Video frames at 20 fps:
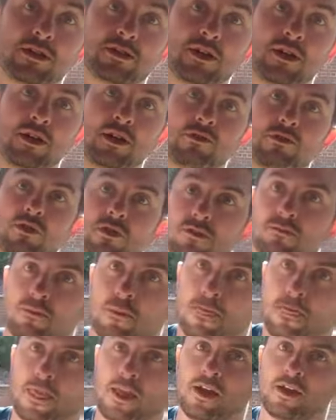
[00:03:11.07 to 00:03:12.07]
earlier on.
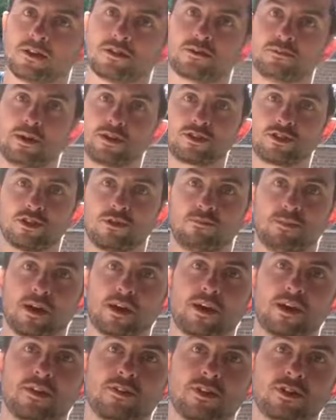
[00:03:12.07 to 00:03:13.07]
So imagine the
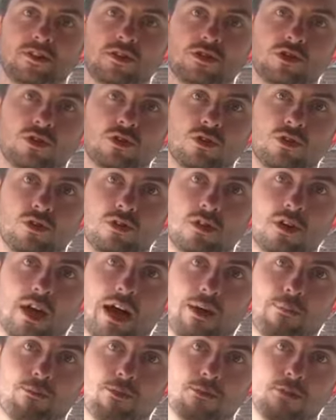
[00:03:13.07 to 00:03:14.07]
bucket. This is your
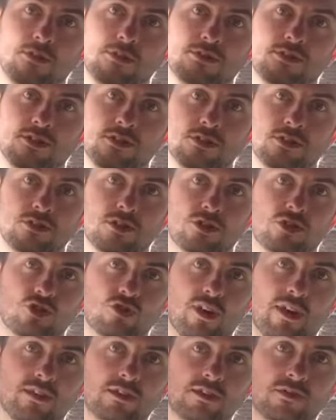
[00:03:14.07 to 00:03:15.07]
abdomen. So this is the
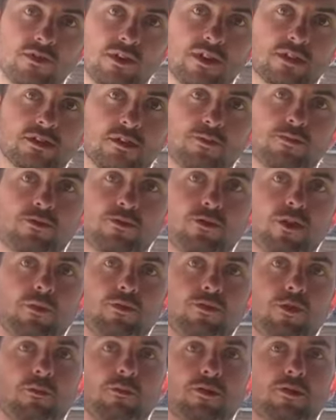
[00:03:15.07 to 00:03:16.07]
transverse
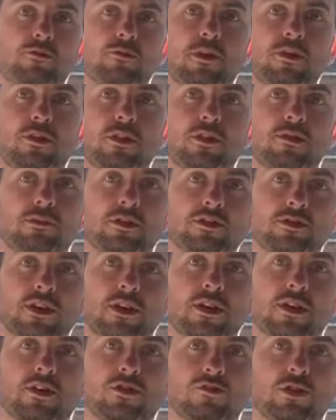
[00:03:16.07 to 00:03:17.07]
abdominal muscle
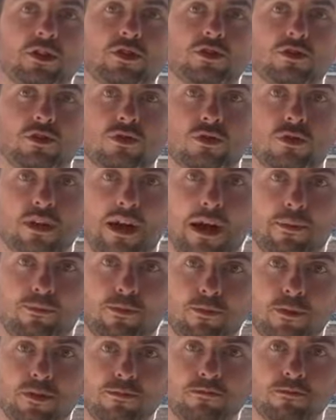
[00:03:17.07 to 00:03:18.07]
that goes around your
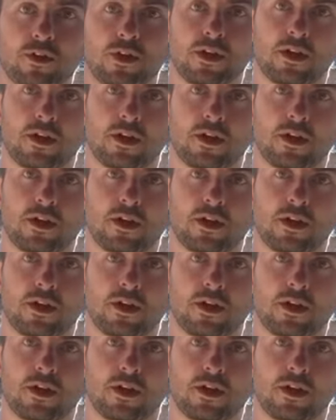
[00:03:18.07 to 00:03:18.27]
abdomen.